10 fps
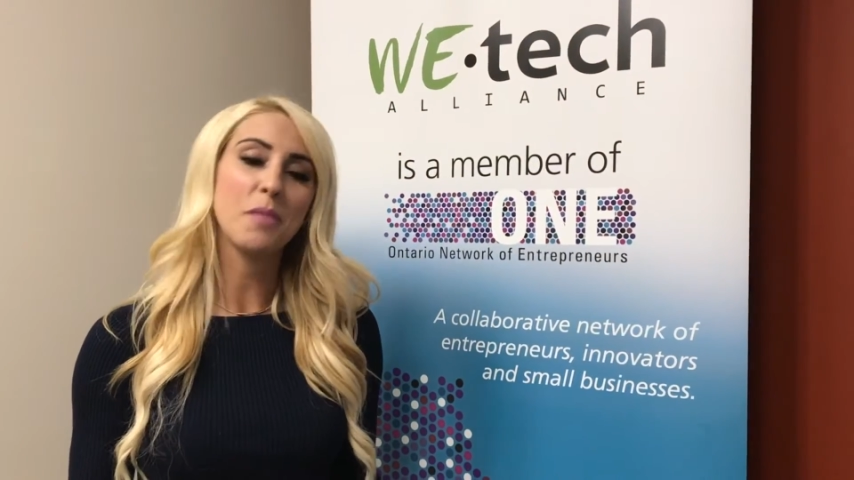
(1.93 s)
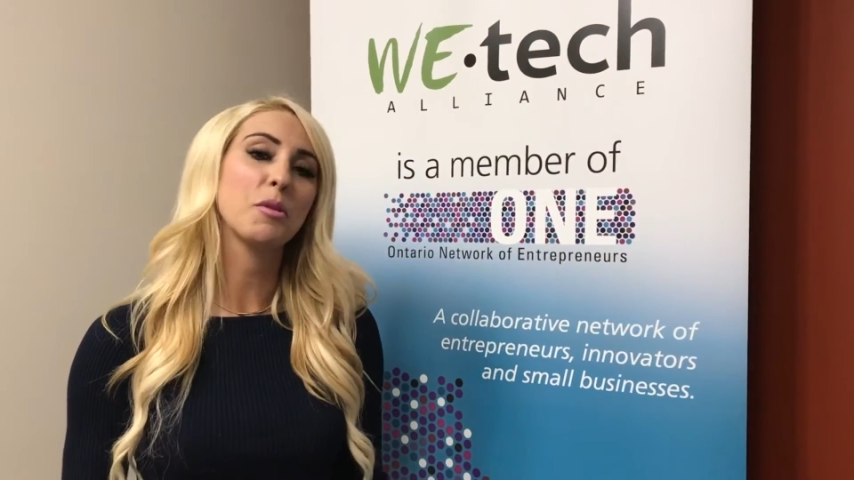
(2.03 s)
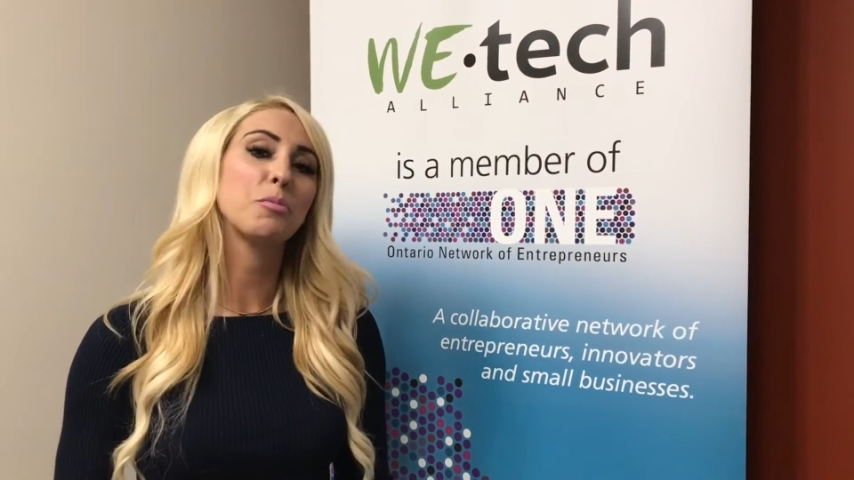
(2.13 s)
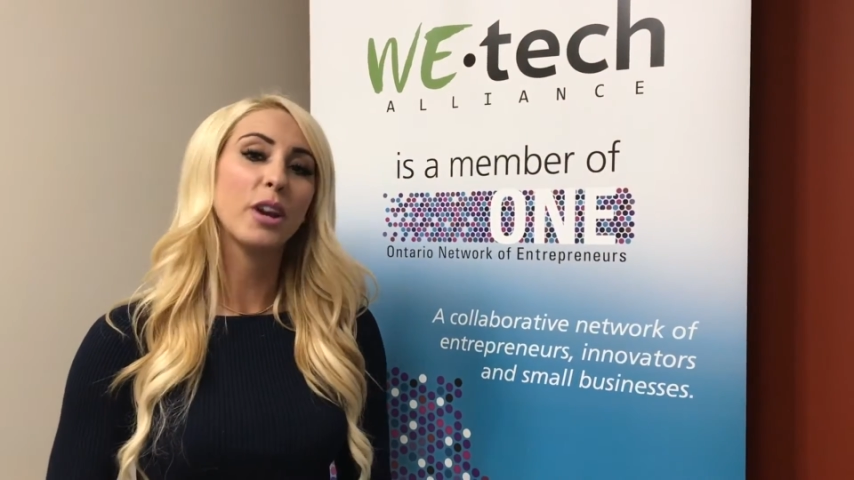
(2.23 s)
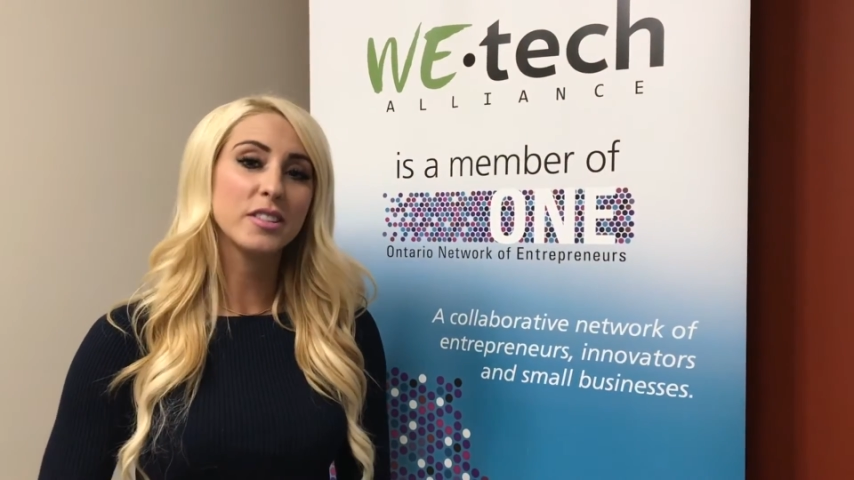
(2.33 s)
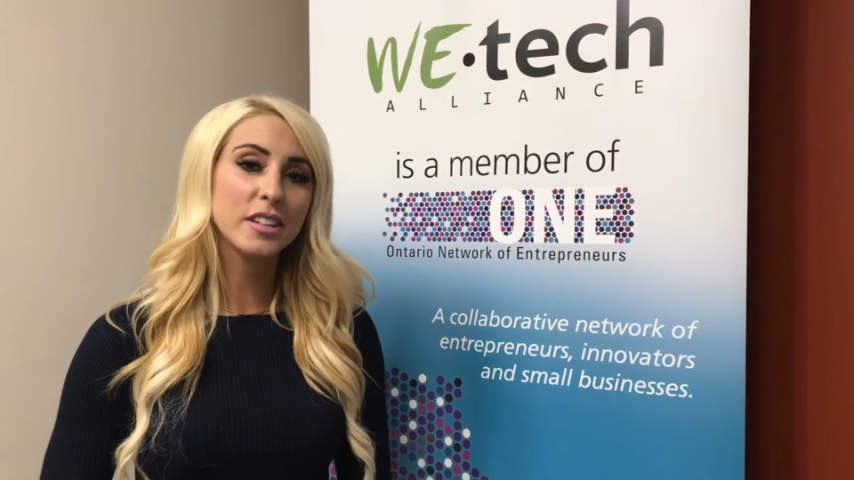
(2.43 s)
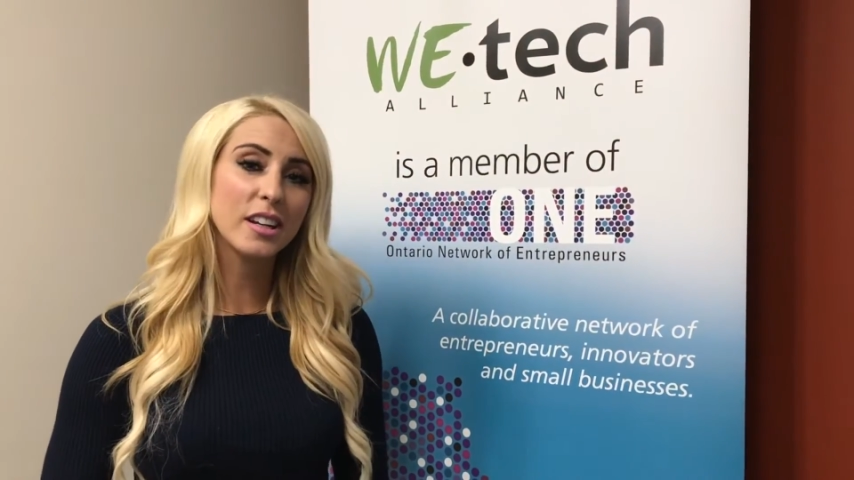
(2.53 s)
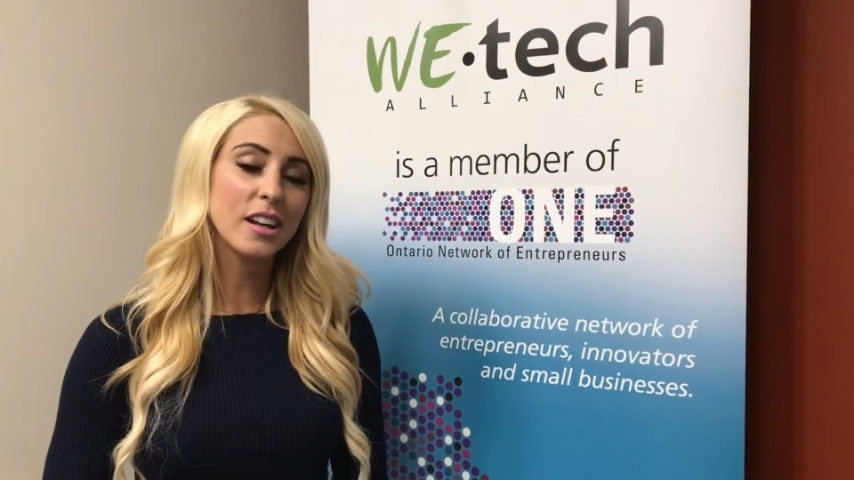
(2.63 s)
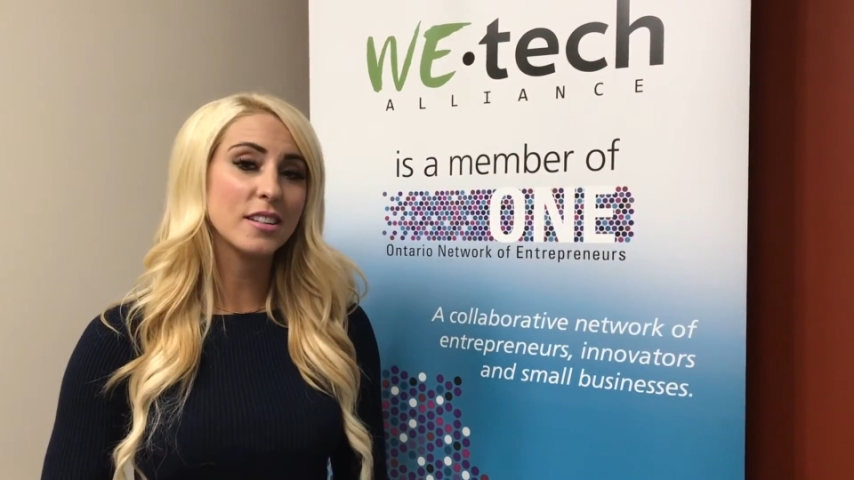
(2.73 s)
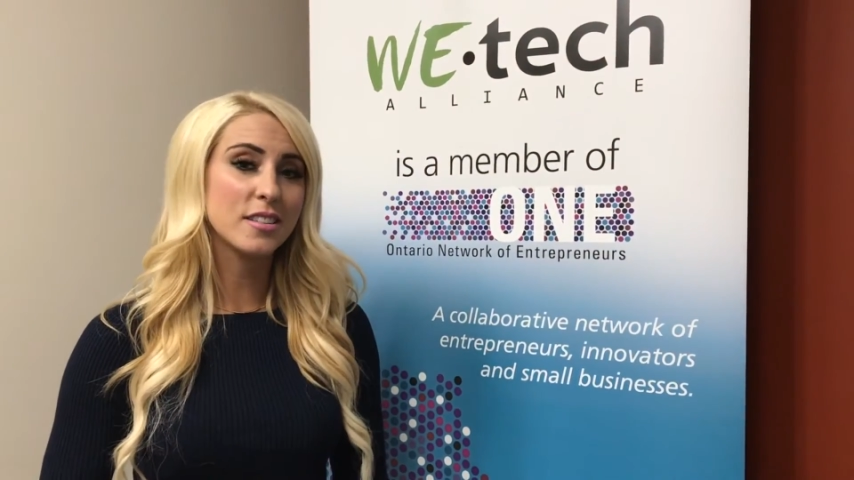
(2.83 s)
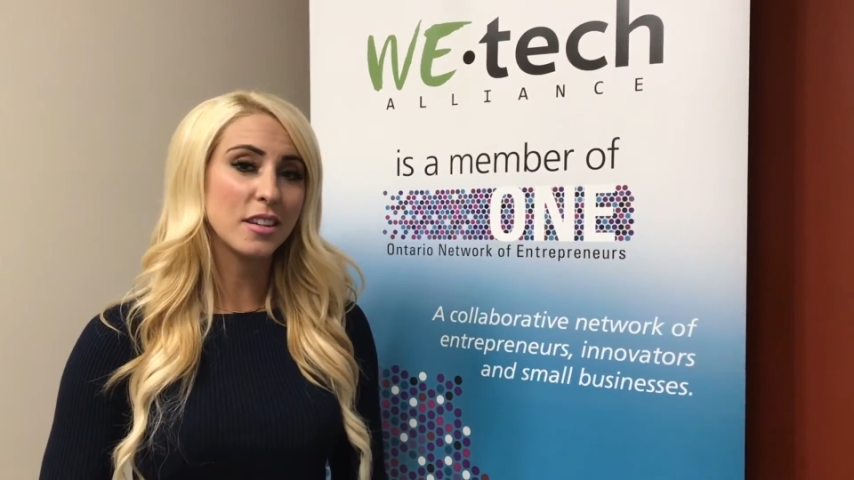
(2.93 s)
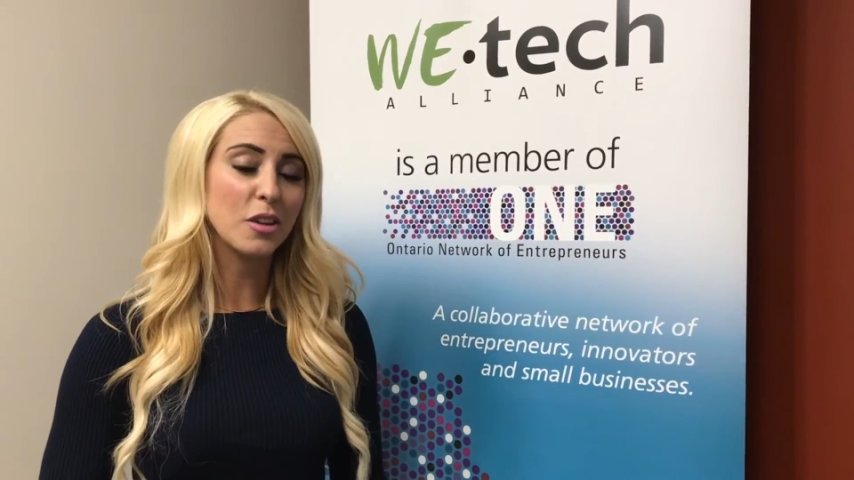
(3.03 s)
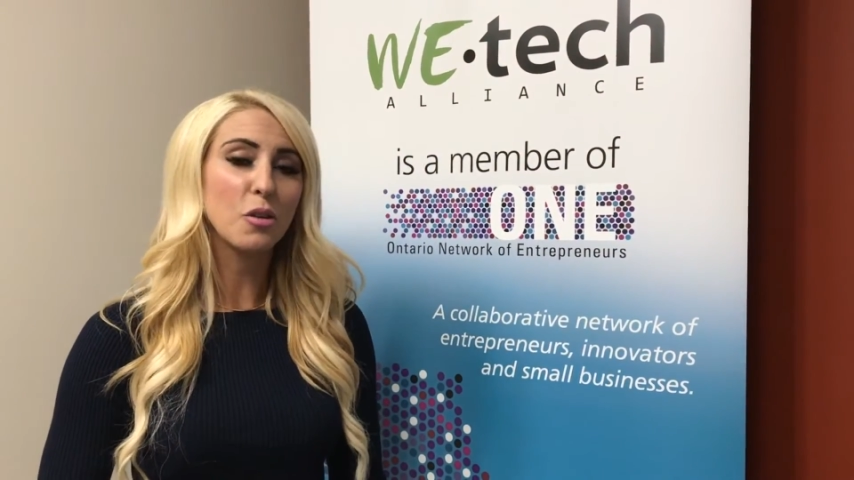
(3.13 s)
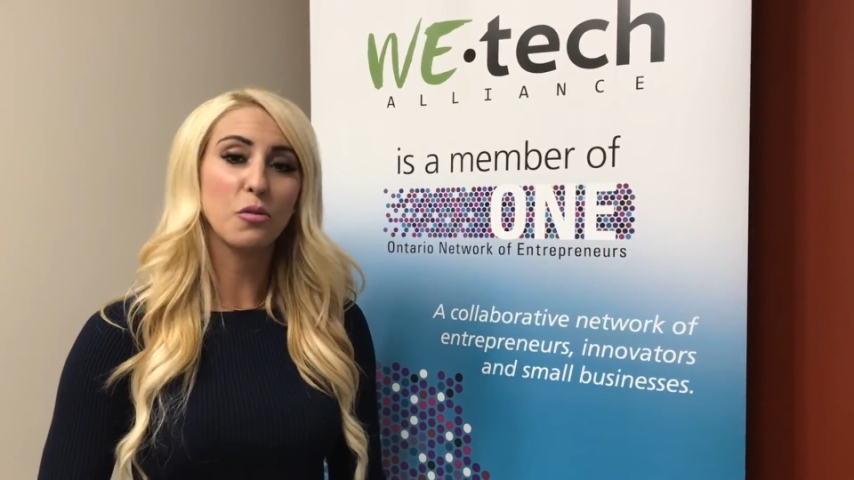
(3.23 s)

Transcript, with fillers: I'm the president and CEO